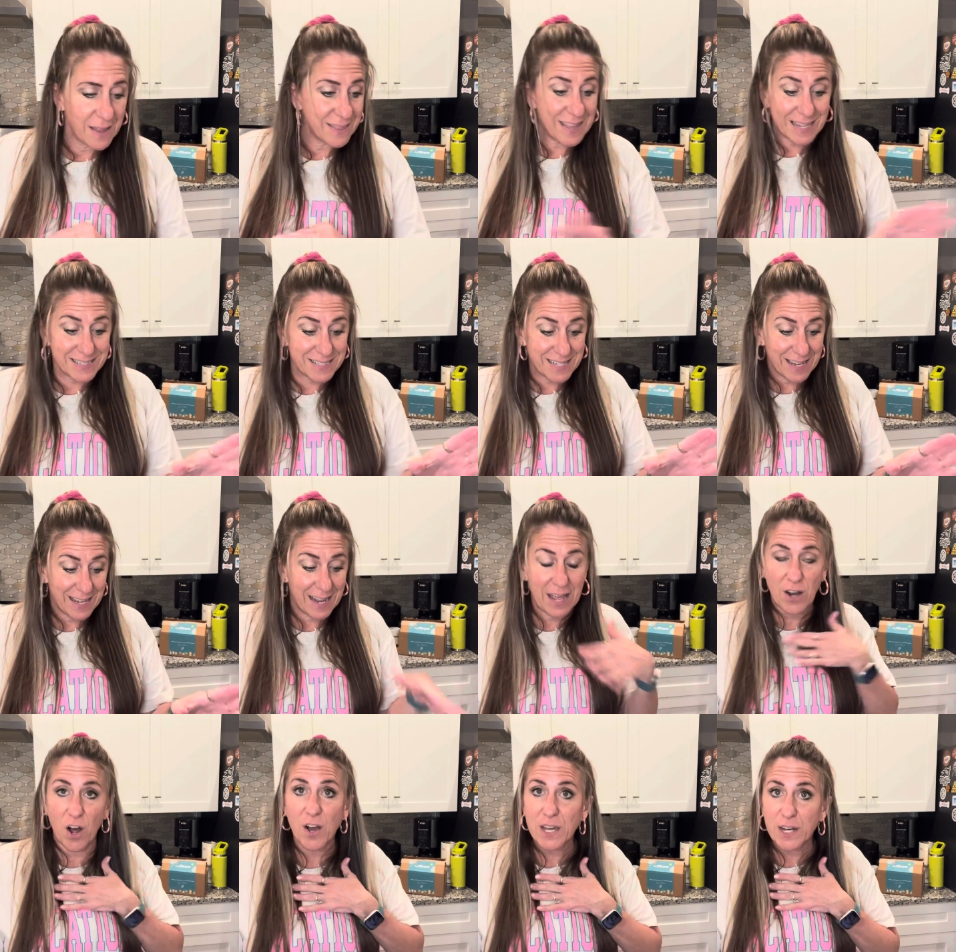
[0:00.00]
That's it.
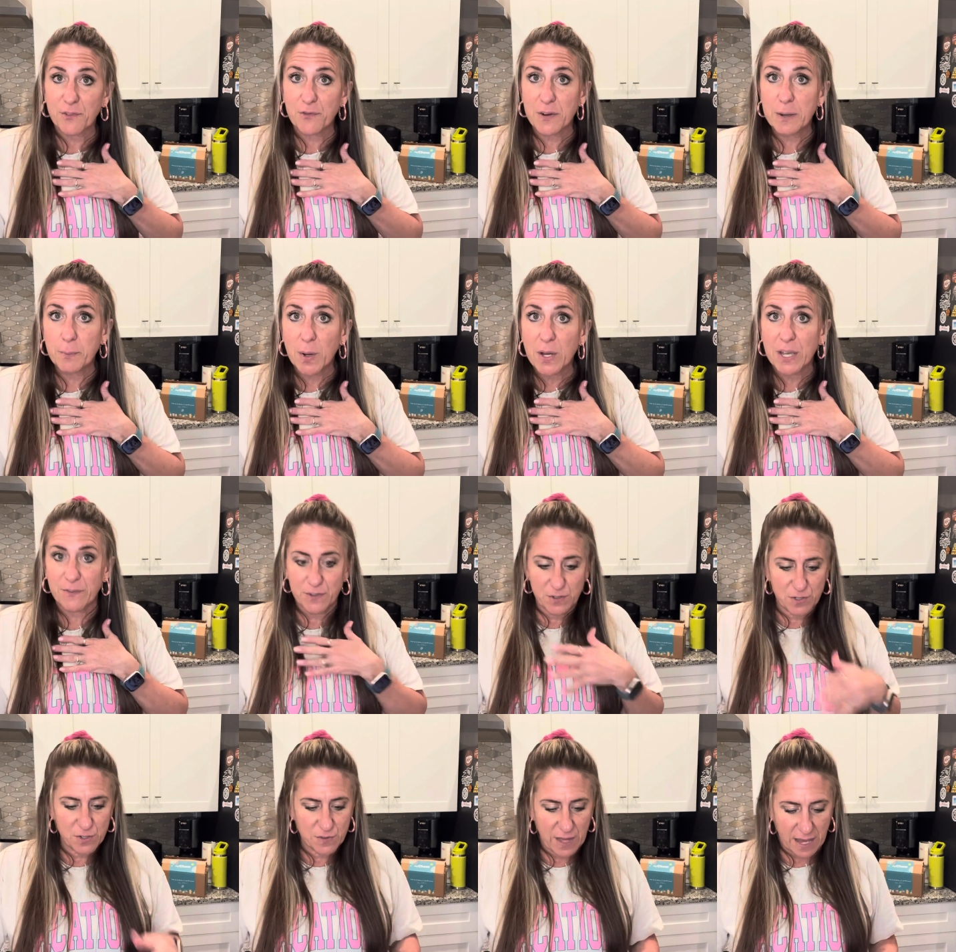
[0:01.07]
And I'll get a free book if you
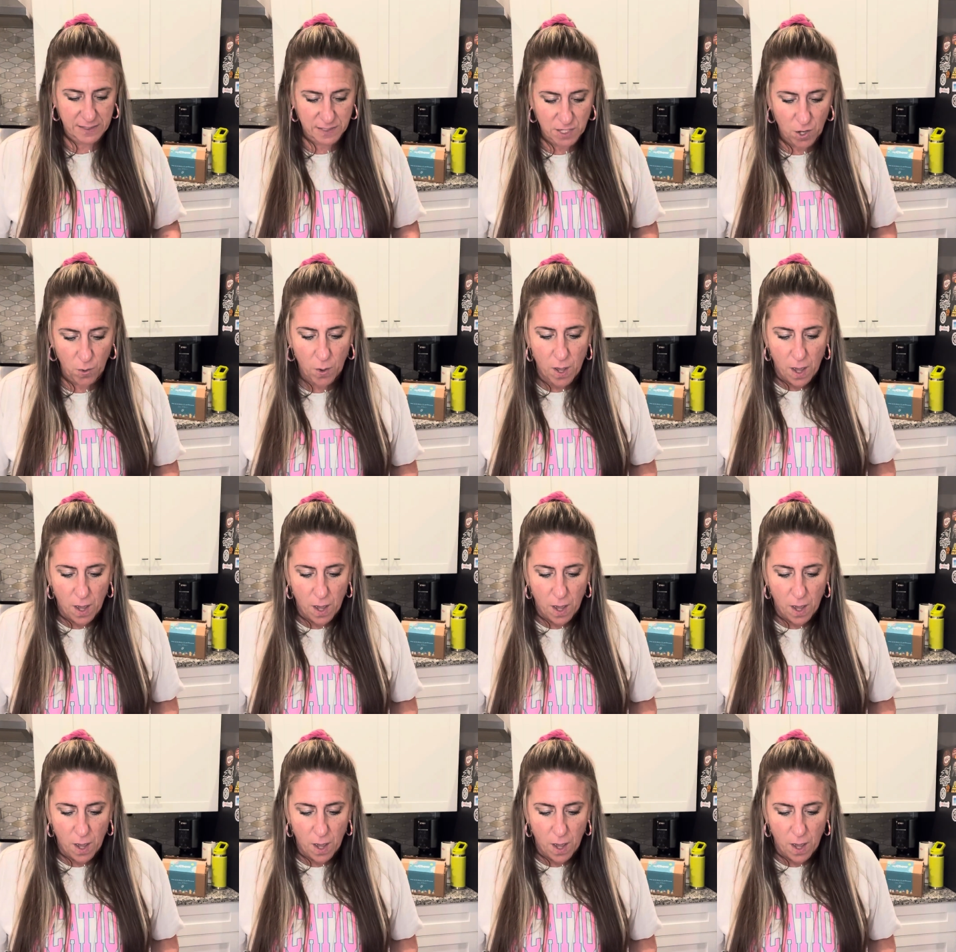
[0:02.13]
do that. So